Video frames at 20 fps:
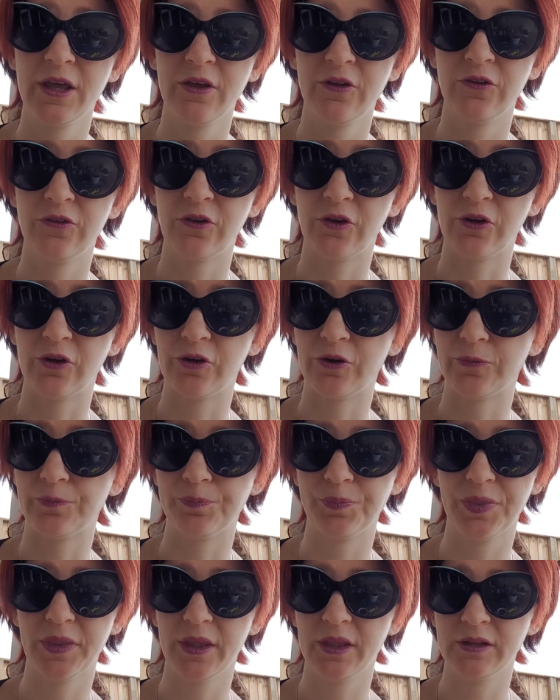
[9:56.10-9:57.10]
So
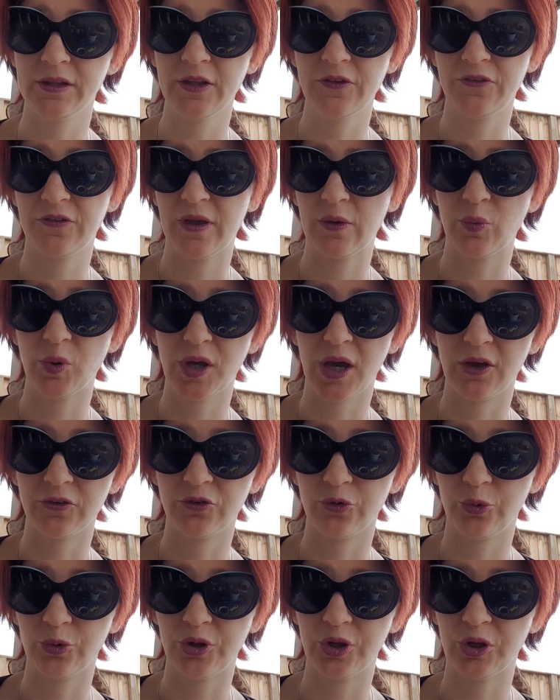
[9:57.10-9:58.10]
let's say we are
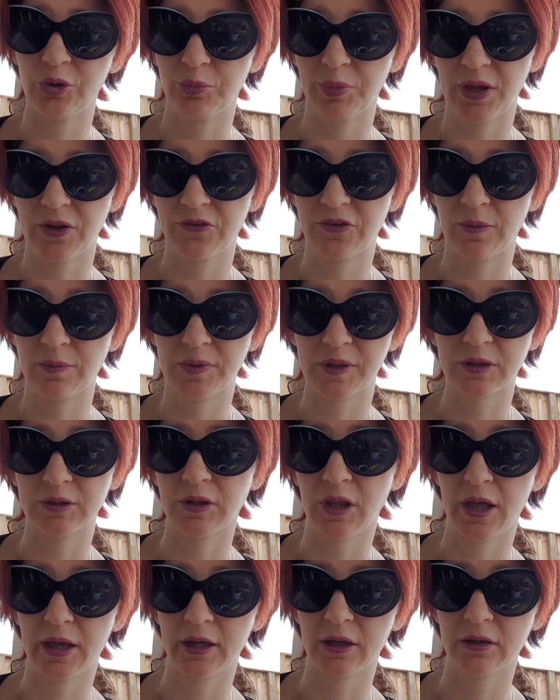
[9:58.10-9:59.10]
talking about something
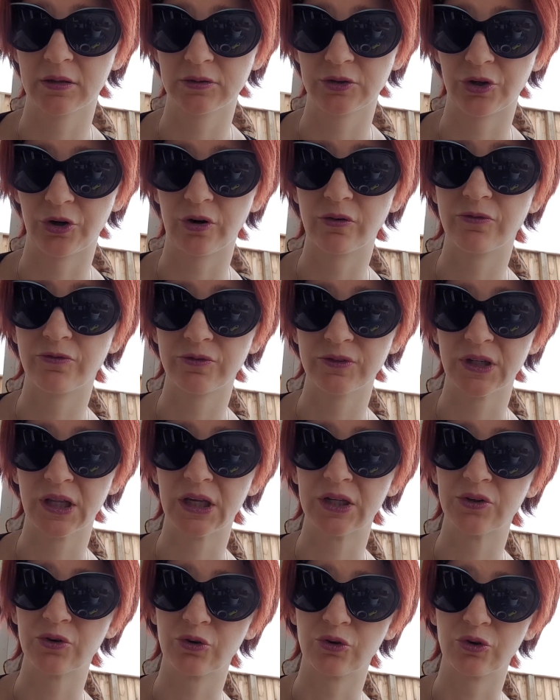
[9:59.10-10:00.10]
like, you know, a
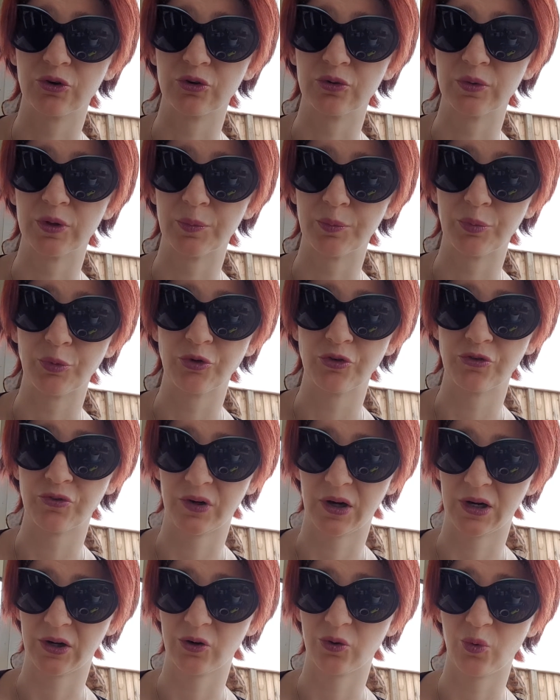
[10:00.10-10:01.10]
flood or a
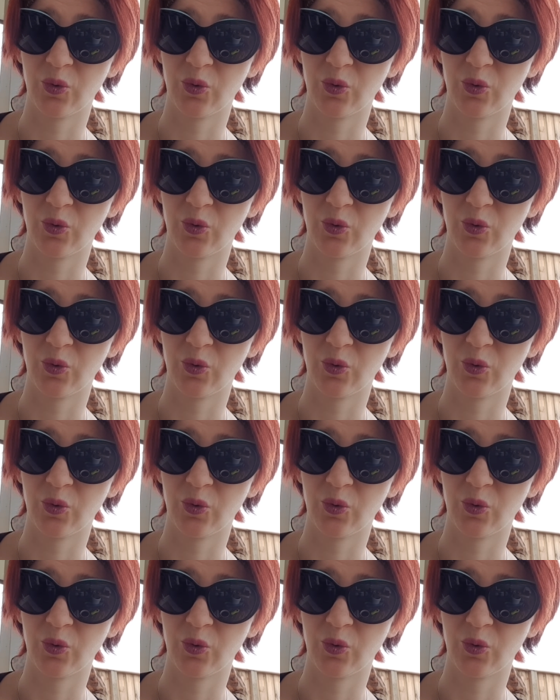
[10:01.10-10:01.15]
bushfire or